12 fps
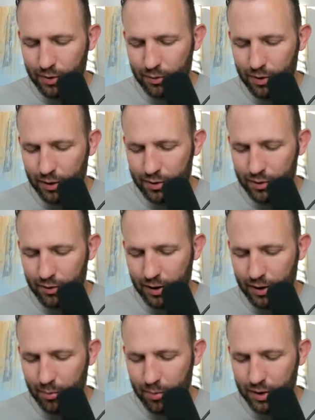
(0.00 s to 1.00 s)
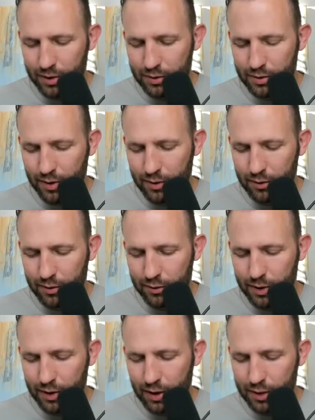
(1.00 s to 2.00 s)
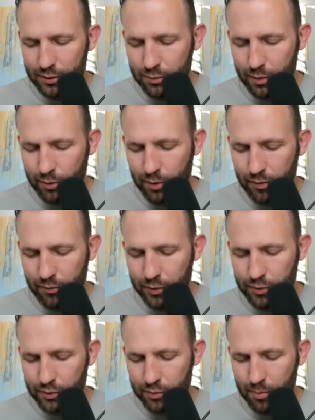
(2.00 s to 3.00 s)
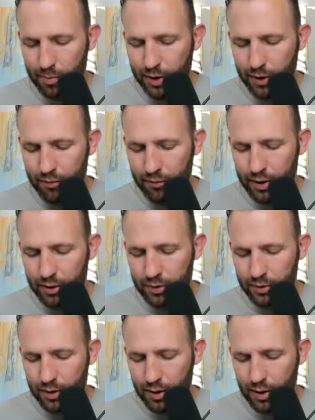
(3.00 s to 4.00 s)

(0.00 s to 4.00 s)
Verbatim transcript: we looked around the beach and suddenly realized we were the first swim pair to finish.